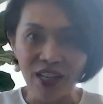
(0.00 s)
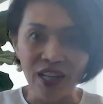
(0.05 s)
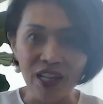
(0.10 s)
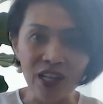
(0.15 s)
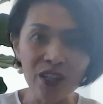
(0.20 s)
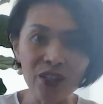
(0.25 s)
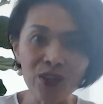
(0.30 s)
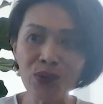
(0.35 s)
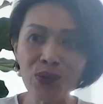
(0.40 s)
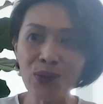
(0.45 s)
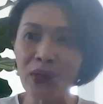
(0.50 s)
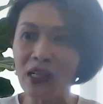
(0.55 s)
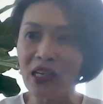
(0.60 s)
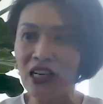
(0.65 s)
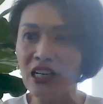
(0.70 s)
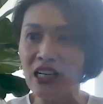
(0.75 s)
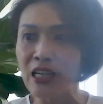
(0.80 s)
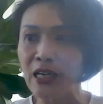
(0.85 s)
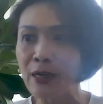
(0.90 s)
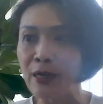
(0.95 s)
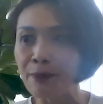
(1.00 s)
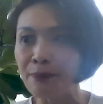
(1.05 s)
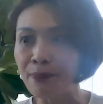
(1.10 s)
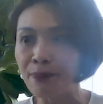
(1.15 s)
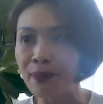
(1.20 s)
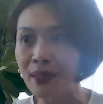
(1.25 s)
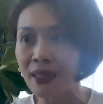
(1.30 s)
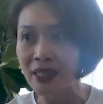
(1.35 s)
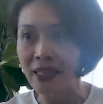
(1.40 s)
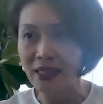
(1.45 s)
into a
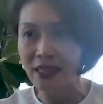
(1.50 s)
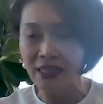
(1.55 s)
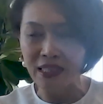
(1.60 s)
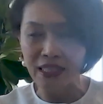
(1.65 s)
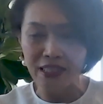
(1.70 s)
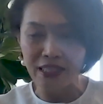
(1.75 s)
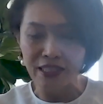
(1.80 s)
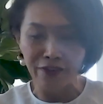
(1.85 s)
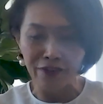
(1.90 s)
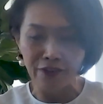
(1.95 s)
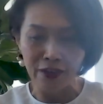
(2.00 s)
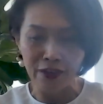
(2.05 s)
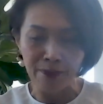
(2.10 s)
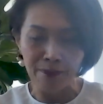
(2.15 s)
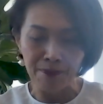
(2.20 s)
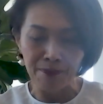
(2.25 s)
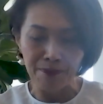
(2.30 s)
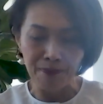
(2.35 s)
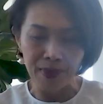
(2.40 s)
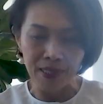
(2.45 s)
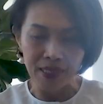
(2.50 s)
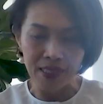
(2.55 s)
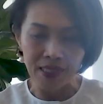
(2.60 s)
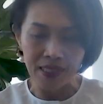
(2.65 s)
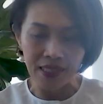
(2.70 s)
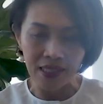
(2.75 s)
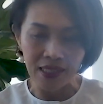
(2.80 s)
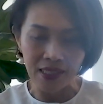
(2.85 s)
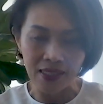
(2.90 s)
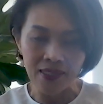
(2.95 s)
completely different
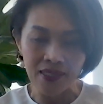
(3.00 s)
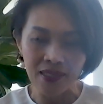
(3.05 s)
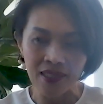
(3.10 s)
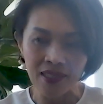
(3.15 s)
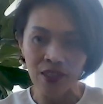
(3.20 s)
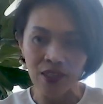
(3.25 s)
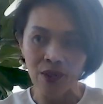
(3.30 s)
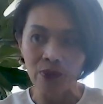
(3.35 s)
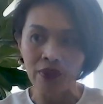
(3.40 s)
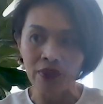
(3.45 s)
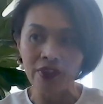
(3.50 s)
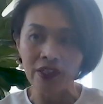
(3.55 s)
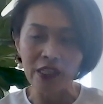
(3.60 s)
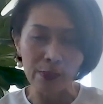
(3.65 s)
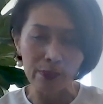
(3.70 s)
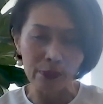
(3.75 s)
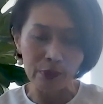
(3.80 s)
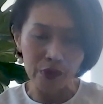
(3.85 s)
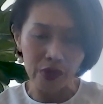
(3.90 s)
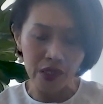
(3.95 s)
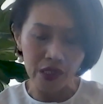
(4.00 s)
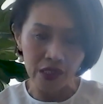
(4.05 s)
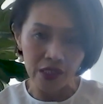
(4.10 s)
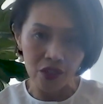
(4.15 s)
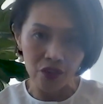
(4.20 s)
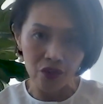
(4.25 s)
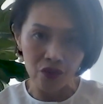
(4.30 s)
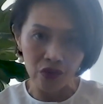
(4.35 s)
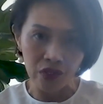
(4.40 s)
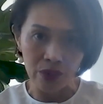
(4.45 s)
business within the beauty
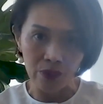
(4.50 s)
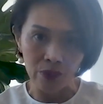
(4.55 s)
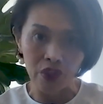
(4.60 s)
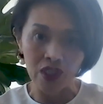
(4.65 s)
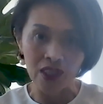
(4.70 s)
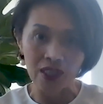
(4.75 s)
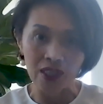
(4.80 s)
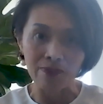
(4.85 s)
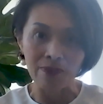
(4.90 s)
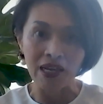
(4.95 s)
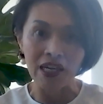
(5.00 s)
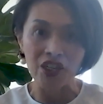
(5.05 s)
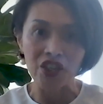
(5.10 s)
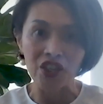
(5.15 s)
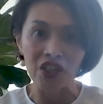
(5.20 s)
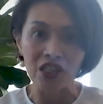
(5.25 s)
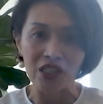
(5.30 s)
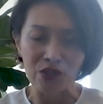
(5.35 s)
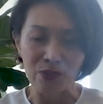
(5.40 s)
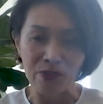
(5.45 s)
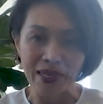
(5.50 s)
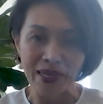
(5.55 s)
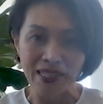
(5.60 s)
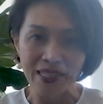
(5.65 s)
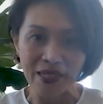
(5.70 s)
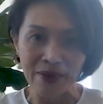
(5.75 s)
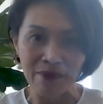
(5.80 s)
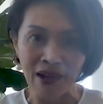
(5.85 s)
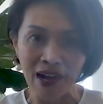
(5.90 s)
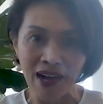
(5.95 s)
industry, which is managing the
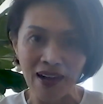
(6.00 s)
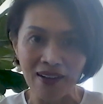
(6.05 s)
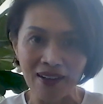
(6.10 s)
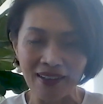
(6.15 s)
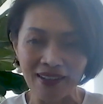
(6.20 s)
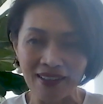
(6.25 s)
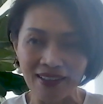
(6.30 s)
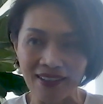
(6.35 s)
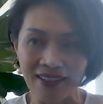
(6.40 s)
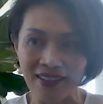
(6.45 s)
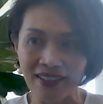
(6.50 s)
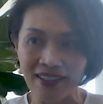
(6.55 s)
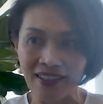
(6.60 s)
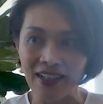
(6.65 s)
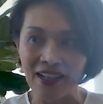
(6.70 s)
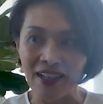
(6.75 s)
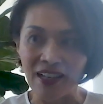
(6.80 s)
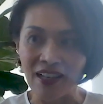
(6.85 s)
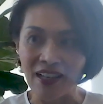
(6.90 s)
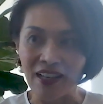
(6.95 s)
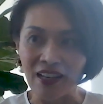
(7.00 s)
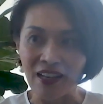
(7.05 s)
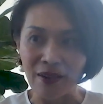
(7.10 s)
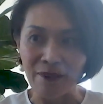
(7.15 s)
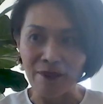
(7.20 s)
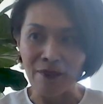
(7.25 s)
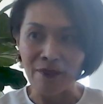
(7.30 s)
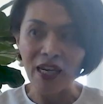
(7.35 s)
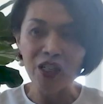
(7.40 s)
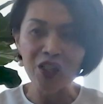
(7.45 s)
domestic market,
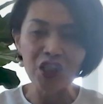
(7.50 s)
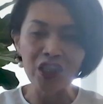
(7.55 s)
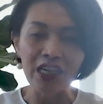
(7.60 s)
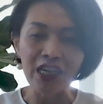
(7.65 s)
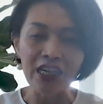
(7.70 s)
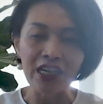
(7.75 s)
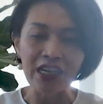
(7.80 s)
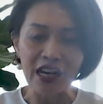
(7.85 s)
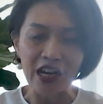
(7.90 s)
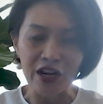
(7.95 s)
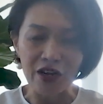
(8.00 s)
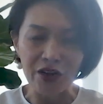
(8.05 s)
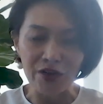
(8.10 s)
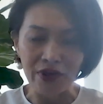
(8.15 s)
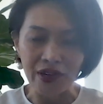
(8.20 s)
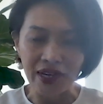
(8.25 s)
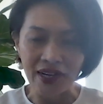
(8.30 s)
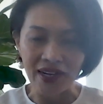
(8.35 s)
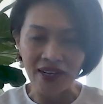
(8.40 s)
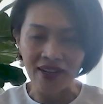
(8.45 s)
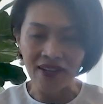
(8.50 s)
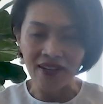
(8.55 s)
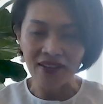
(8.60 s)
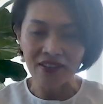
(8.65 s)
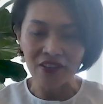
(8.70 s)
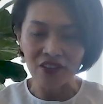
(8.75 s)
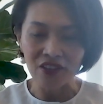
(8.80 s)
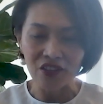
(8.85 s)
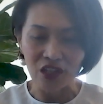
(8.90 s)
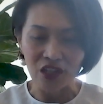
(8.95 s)
managing an area,
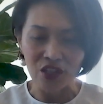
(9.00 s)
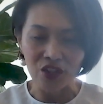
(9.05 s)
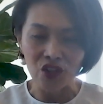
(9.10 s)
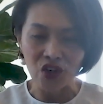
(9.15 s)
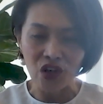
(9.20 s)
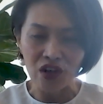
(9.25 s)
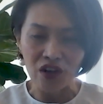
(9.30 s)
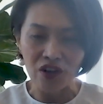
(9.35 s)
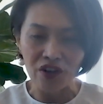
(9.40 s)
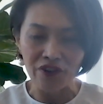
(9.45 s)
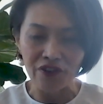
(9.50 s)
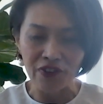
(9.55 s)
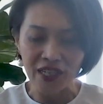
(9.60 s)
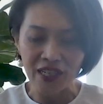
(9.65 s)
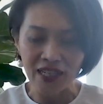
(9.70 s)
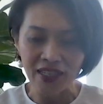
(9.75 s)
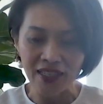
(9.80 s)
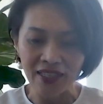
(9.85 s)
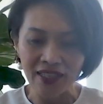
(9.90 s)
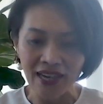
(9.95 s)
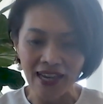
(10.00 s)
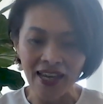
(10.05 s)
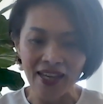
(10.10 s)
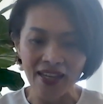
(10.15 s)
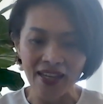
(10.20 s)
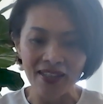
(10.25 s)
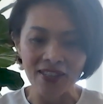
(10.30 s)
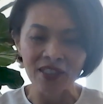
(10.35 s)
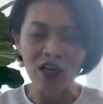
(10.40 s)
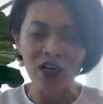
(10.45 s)
a geography that
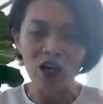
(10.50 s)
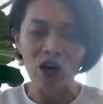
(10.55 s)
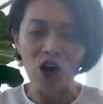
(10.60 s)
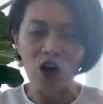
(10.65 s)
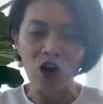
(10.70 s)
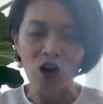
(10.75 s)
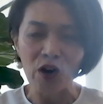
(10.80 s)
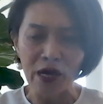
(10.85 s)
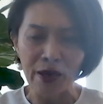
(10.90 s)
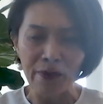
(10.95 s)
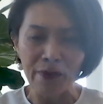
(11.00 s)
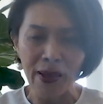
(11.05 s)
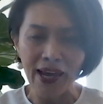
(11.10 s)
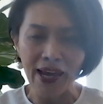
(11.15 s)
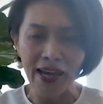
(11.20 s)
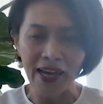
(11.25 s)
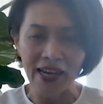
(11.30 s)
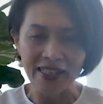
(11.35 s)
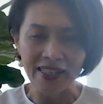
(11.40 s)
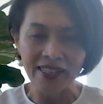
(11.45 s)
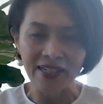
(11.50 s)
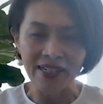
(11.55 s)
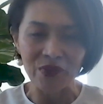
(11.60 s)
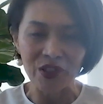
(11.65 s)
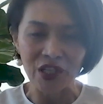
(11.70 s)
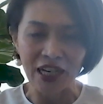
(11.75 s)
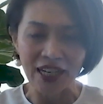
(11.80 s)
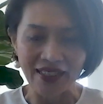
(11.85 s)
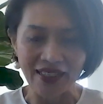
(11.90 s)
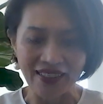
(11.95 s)
has all APAC except
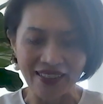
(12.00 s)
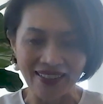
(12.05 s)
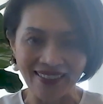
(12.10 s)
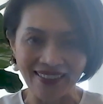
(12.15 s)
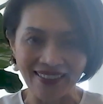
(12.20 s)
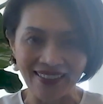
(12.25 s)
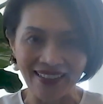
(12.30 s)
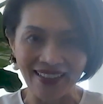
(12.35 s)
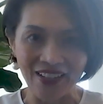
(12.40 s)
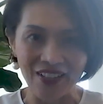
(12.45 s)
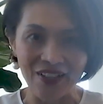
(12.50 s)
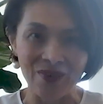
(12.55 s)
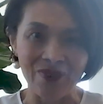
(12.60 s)
China and